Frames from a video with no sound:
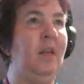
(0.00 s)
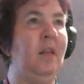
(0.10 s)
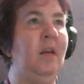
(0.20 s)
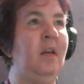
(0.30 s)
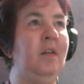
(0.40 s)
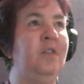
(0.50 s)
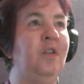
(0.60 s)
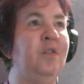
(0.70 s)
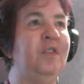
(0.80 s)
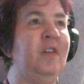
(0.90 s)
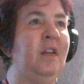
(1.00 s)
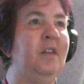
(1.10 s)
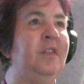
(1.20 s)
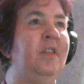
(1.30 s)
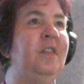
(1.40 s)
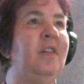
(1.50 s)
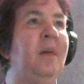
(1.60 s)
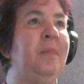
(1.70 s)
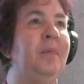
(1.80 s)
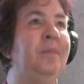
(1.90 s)
a chosen color to the top.
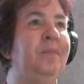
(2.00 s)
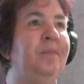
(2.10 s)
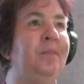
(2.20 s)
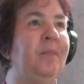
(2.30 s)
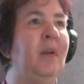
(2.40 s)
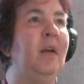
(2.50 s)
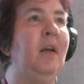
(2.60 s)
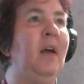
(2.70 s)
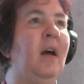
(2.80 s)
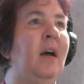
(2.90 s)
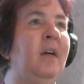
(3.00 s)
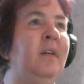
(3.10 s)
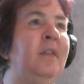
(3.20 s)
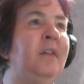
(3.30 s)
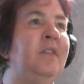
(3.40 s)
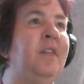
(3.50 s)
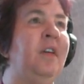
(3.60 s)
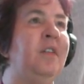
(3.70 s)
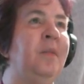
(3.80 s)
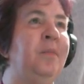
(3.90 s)
In this
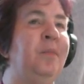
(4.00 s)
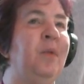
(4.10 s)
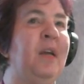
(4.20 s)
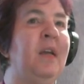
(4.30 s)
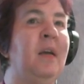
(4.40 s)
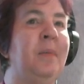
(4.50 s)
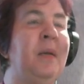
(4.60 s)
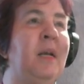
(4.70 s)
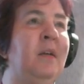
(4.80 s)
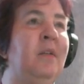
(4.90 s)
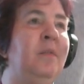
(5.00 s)
case, I'm bringing up yellow.